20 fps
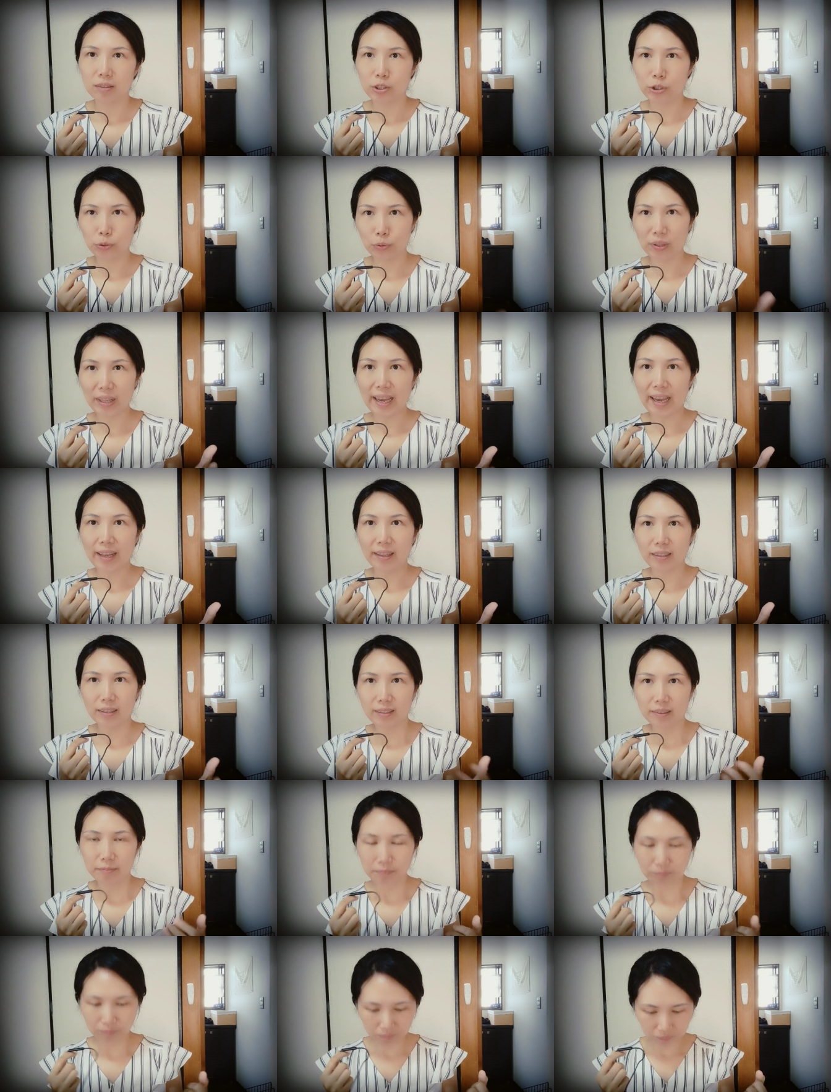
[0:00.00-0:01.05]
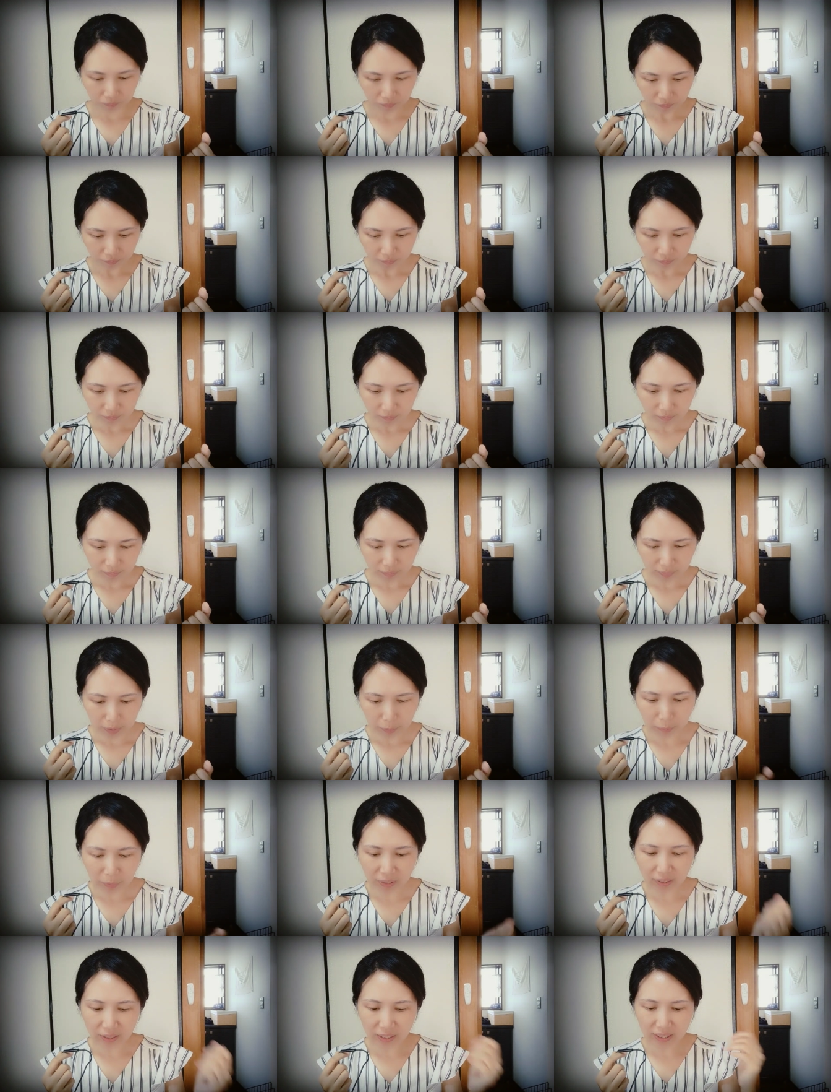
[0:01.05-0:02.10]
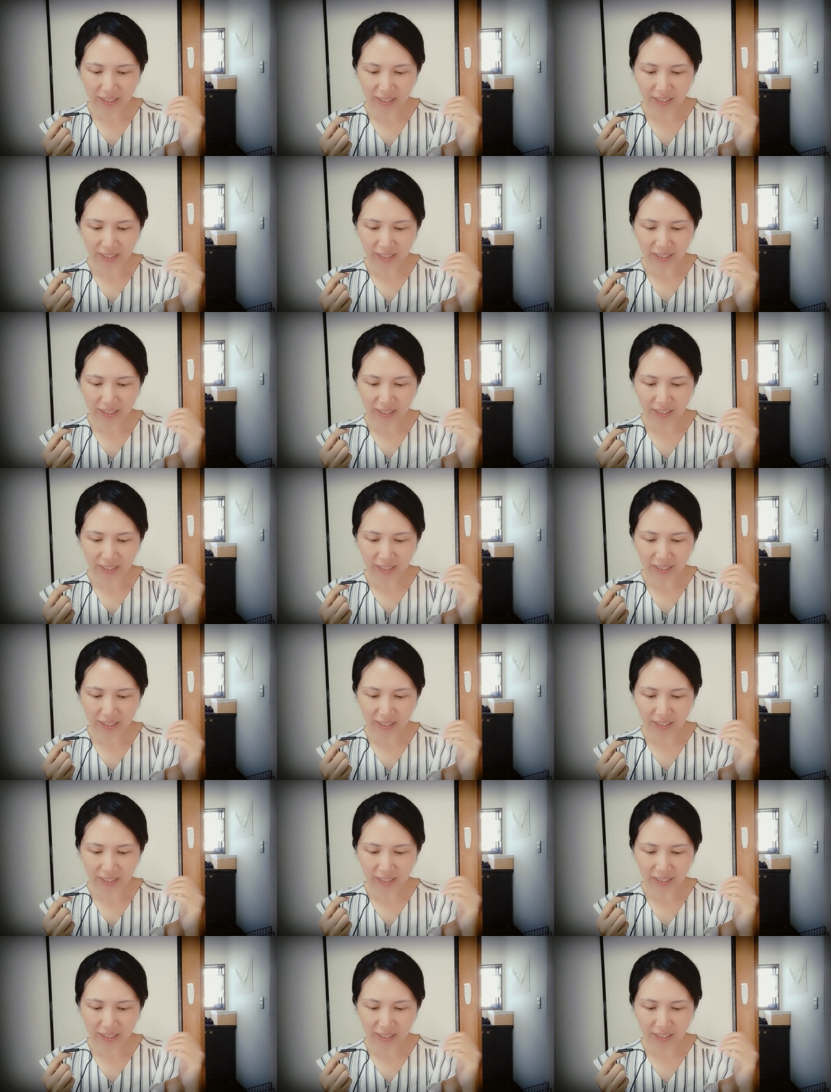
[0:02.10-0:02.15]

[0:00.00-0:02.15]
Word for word: to that. But the